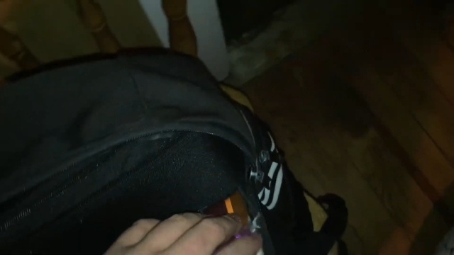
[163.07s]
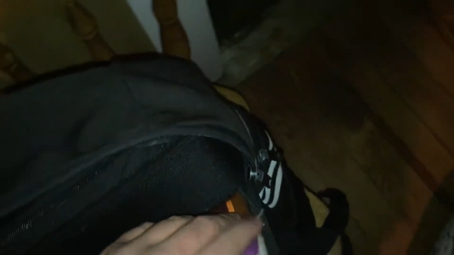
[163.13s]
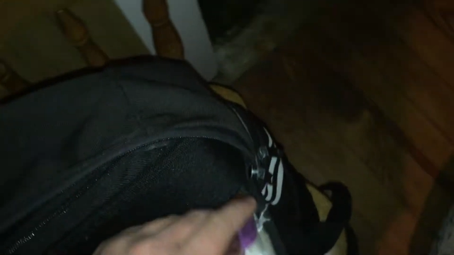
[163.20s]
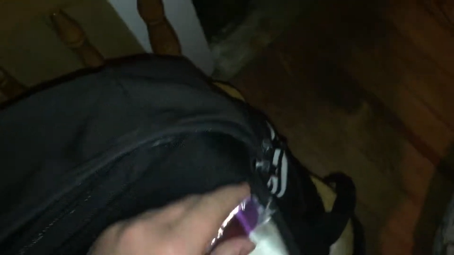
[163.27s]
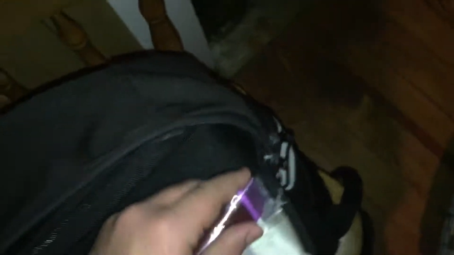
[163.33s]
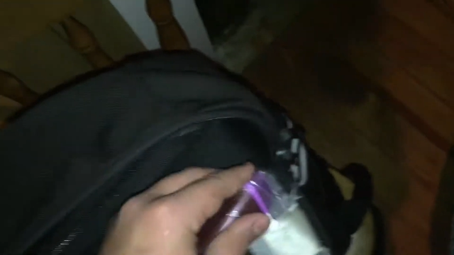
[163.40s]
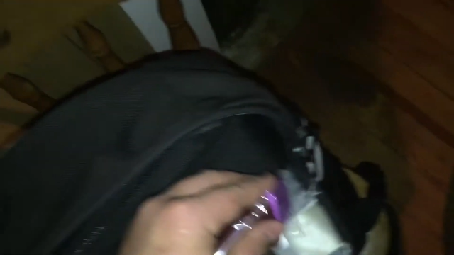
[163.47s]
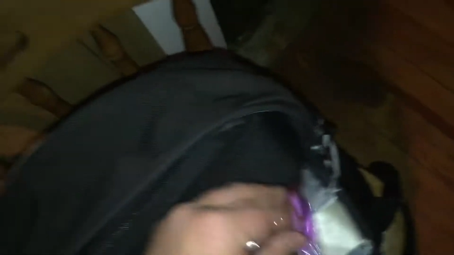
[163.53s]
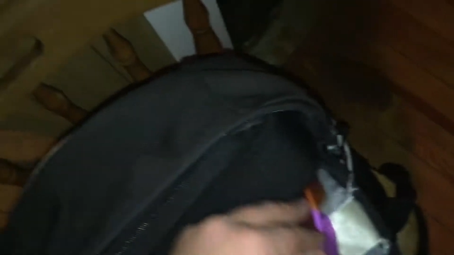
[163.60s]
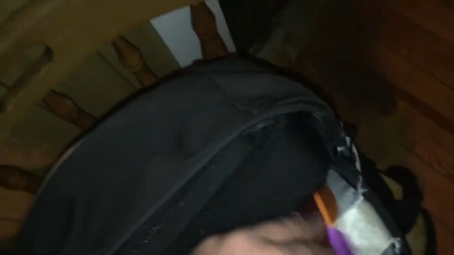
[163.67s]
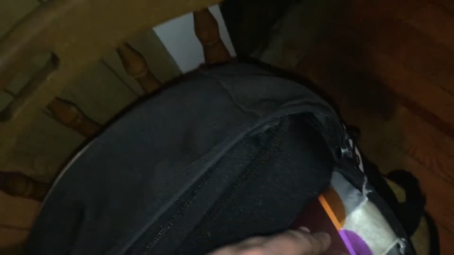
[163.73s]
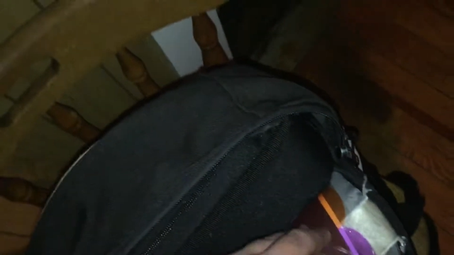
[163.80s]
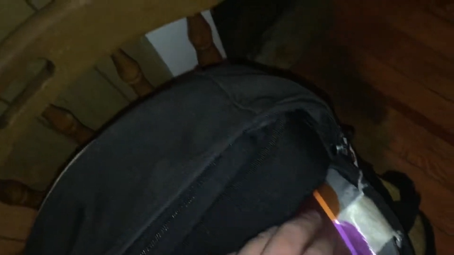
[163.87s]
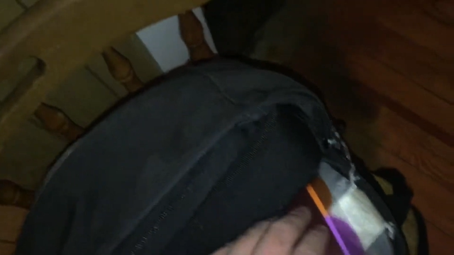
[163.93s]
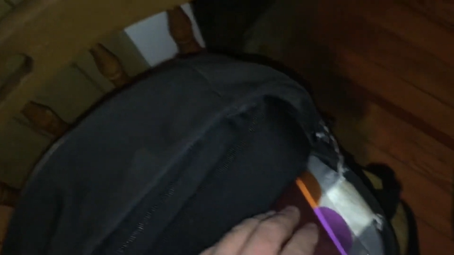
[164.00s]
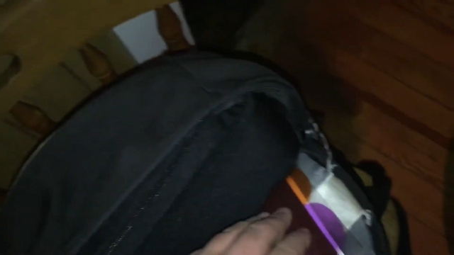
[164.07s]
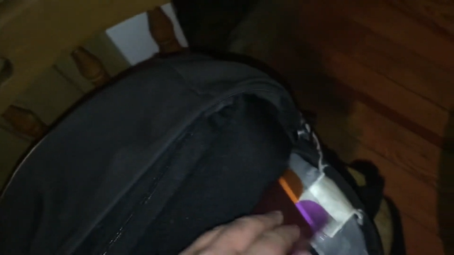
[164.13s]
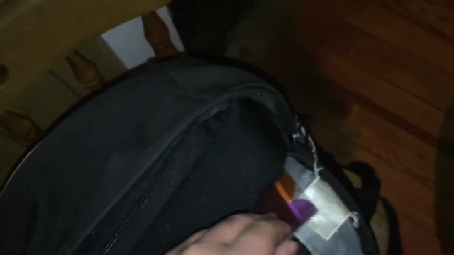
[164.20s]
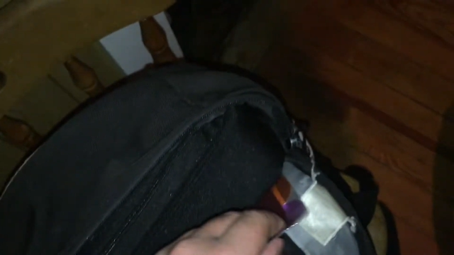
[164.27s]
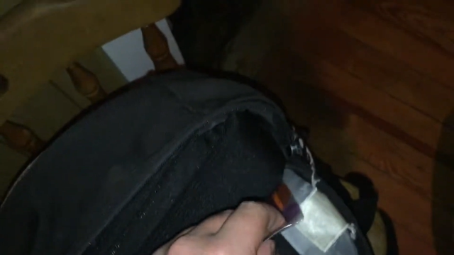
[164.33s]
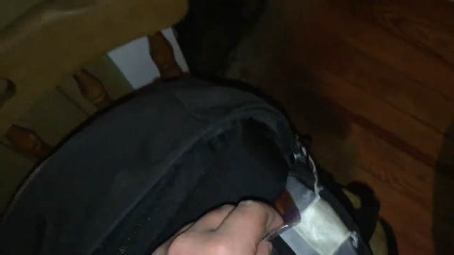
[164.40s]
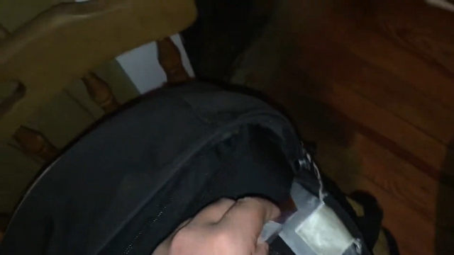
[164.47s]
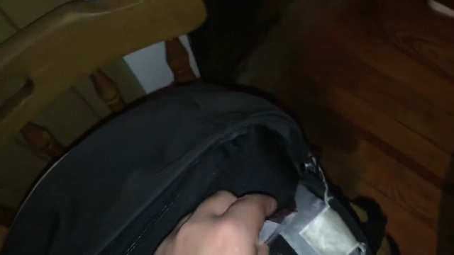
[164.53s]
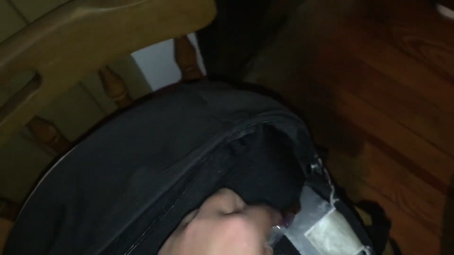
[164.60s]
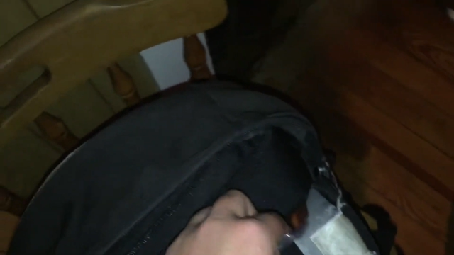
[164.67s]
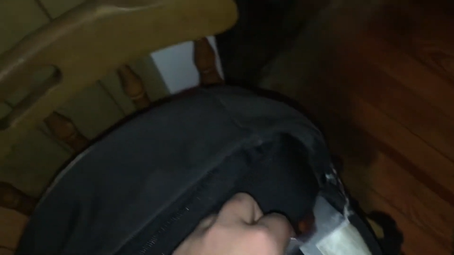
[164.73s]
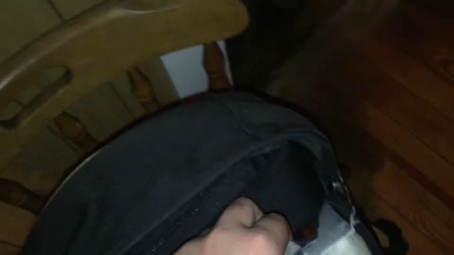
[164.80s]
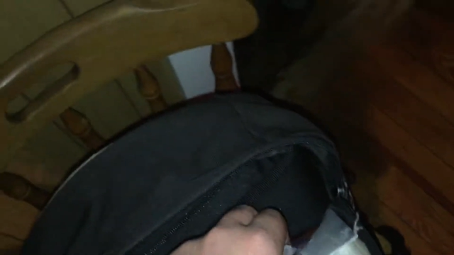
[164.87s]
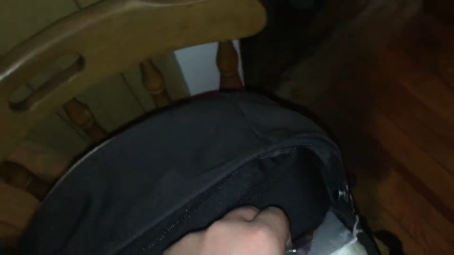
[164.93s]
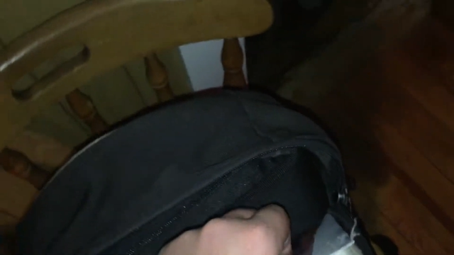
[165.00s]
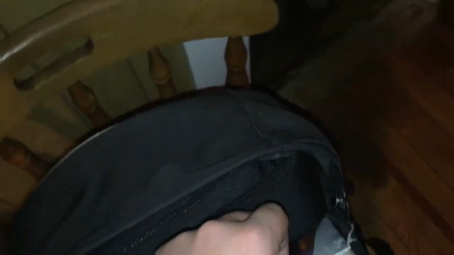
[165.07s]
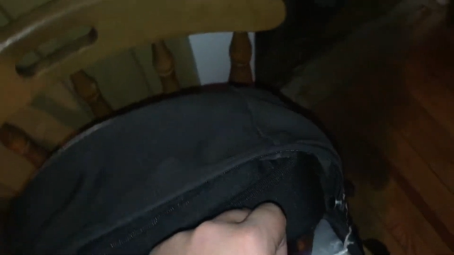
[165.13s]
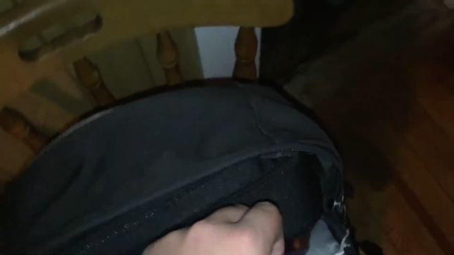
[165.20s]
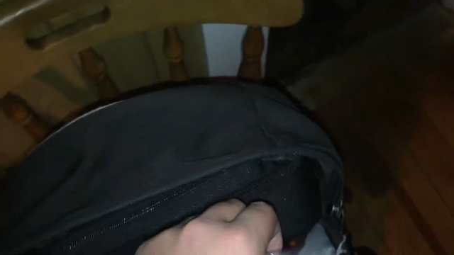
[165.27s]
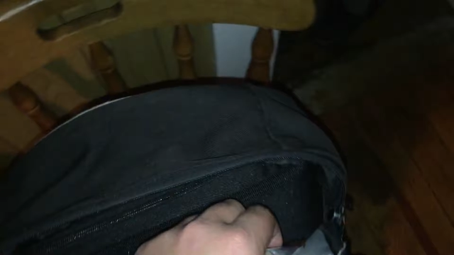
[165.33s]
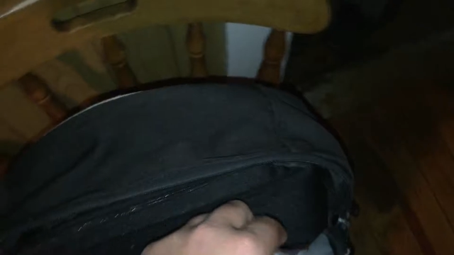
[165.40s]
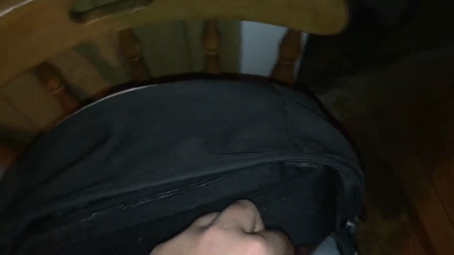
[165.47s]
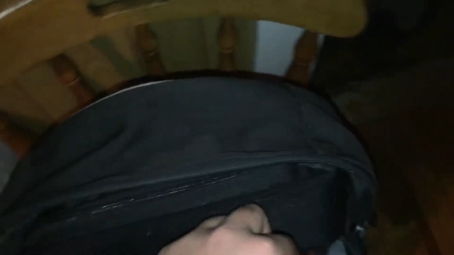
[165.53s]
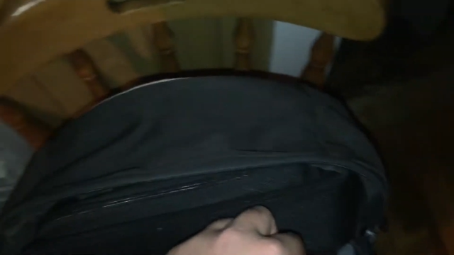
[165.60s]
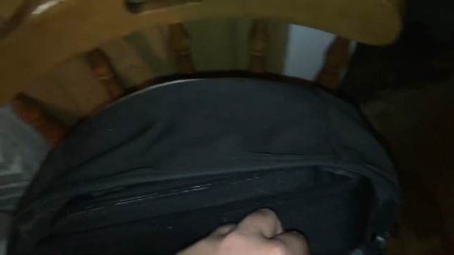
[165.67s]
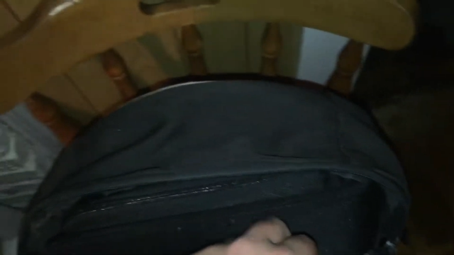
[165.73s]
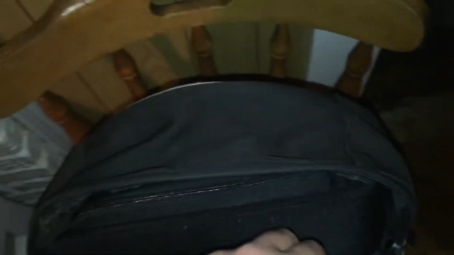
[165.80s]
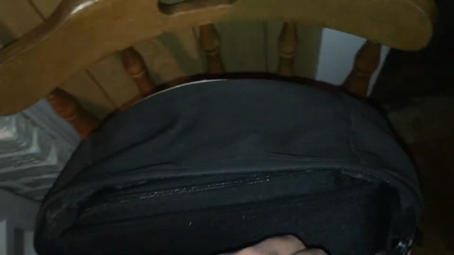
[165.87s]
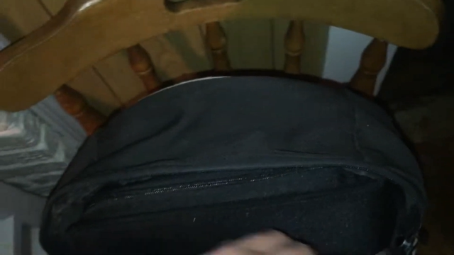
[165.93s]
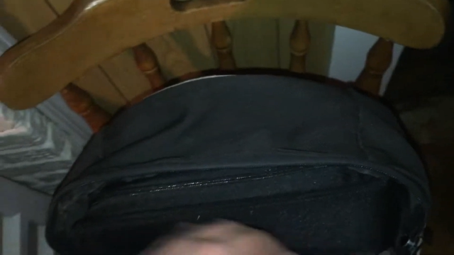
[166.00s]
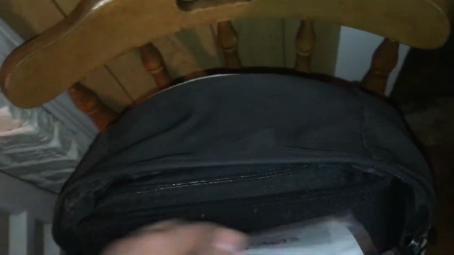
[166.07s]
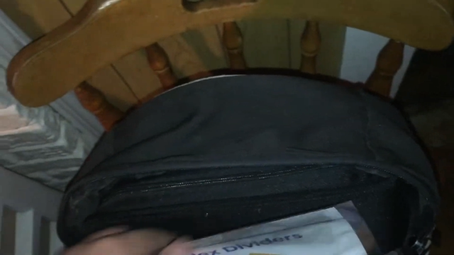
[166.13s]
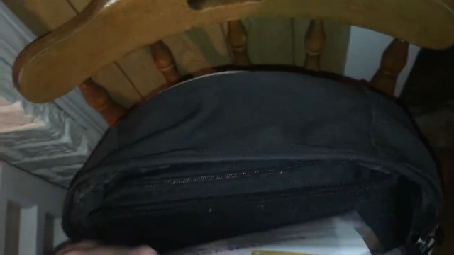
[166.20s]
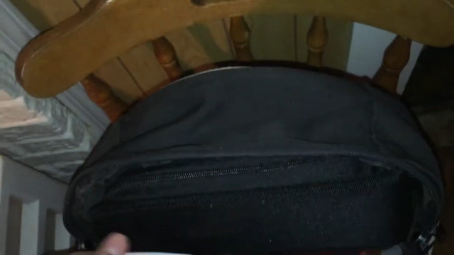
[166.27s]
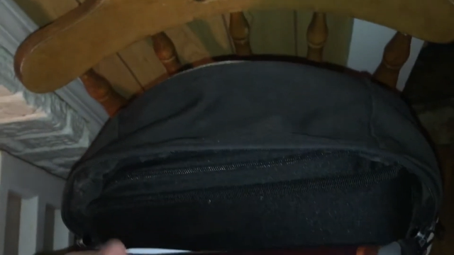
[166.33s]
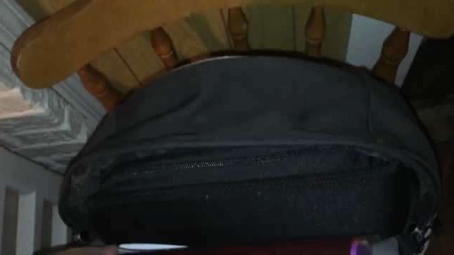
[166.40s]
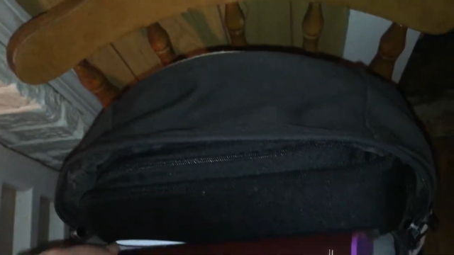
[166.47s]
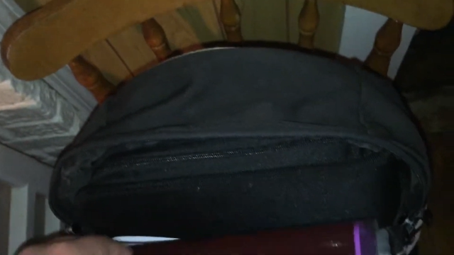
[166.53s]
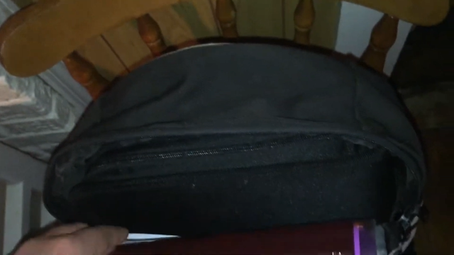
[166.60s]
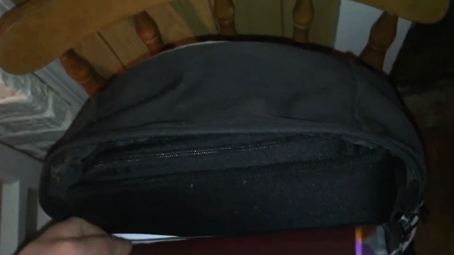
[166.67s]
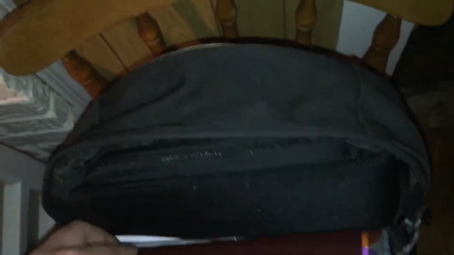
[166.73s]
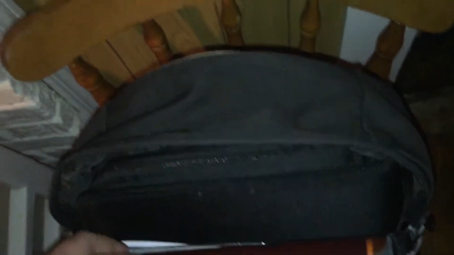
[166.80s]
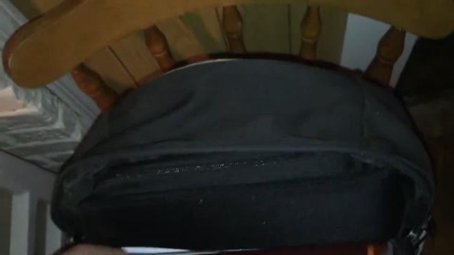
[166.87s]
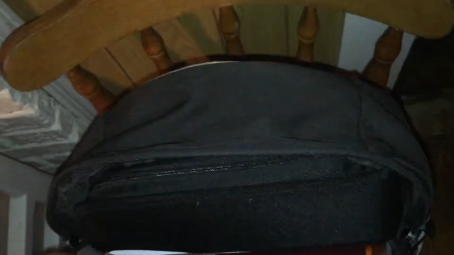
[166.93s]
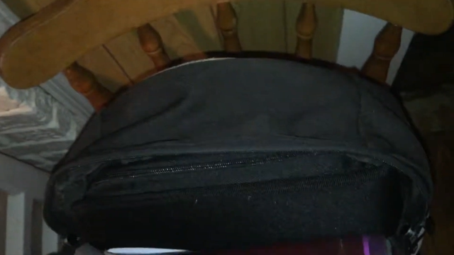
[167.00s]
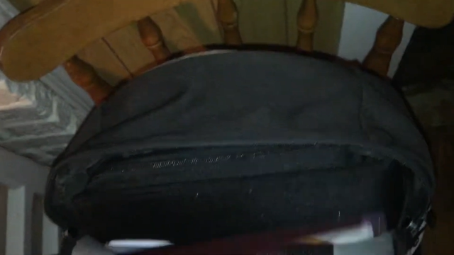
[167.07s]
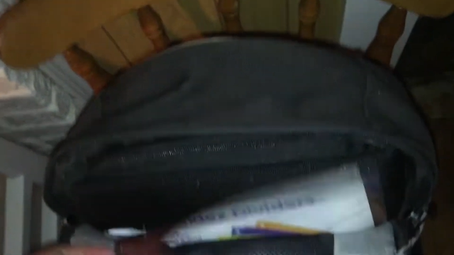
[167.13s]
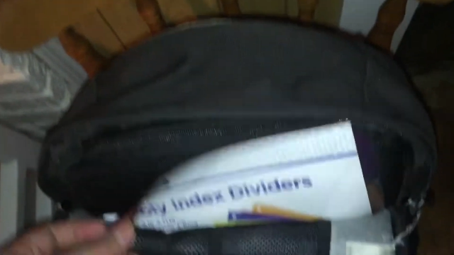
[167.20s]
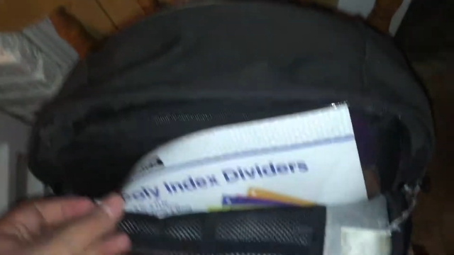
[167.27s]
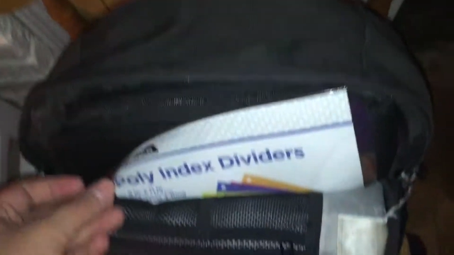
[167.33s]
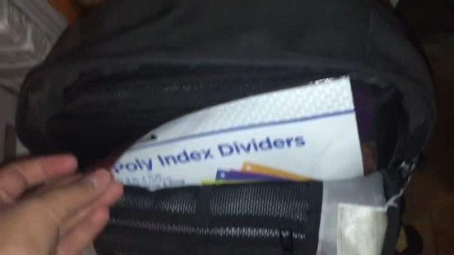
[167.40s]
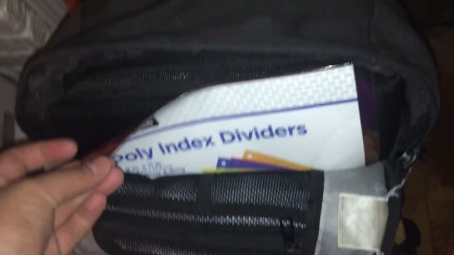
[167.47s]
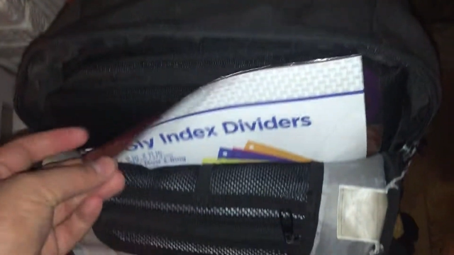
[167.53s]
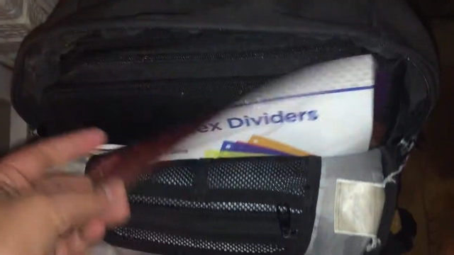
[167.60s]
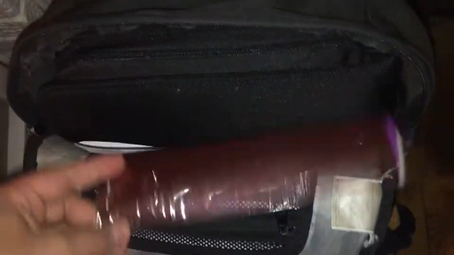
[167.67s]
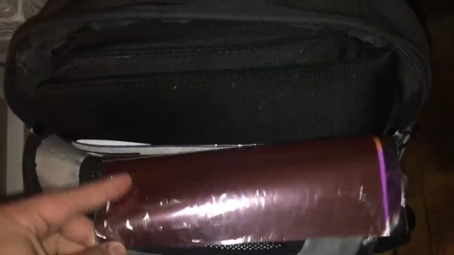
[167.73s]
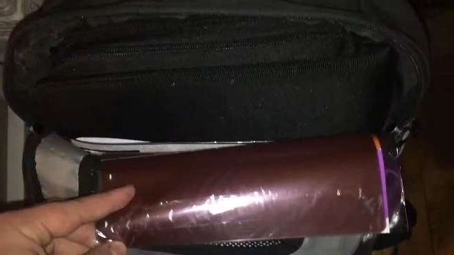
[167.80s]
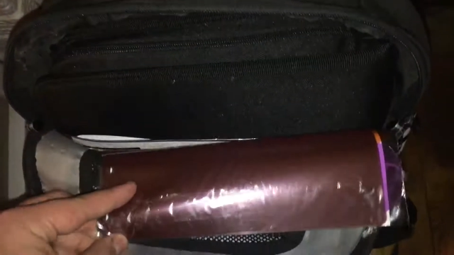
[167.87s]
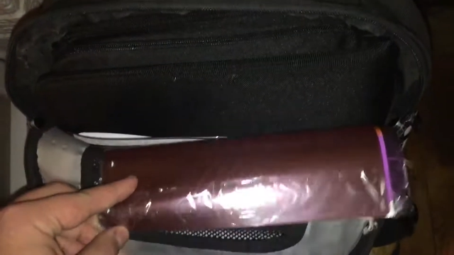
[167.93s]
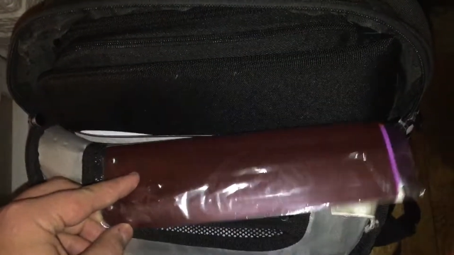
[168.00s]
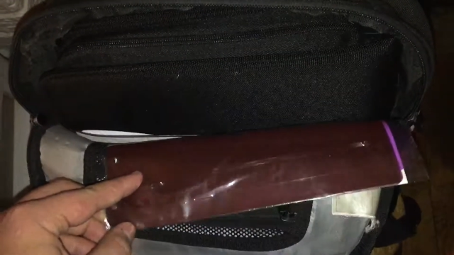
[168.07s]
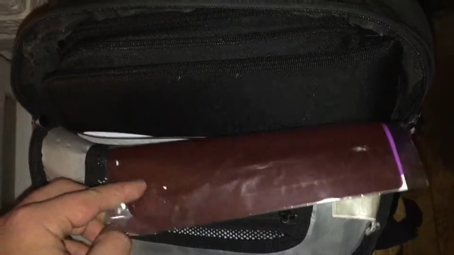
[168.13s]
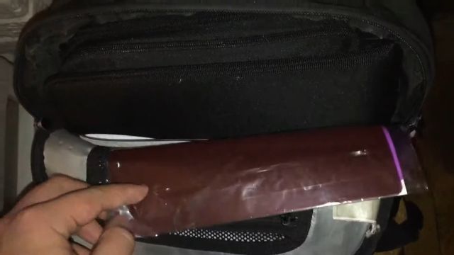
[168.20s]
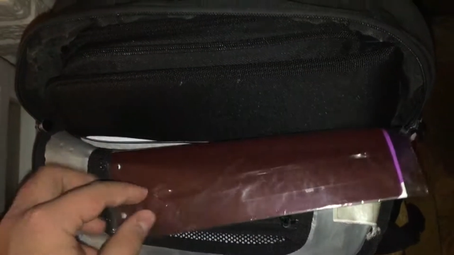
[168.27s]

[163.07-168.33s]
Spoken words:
[unreadable: no face in view]